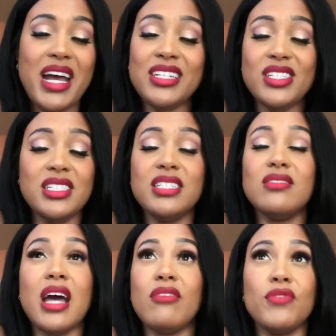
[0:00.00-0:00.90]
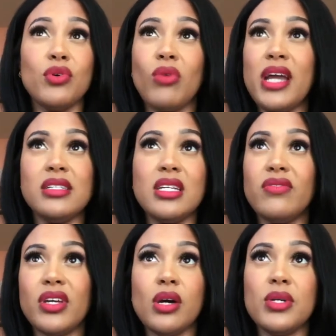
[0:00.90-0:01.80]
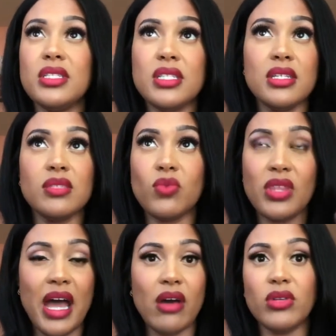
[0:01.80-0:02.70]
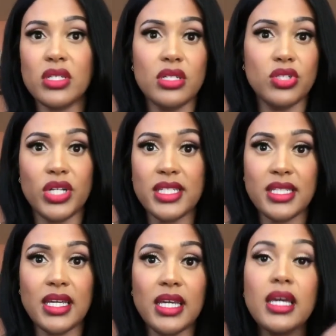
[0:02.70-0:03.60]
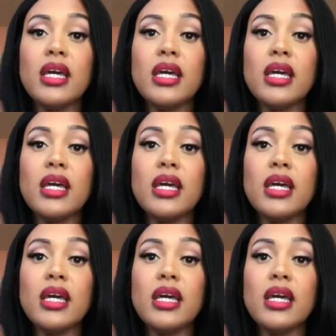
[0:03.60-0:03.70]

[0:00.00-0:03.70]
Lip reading: I just did not feel right to even go into this without addressing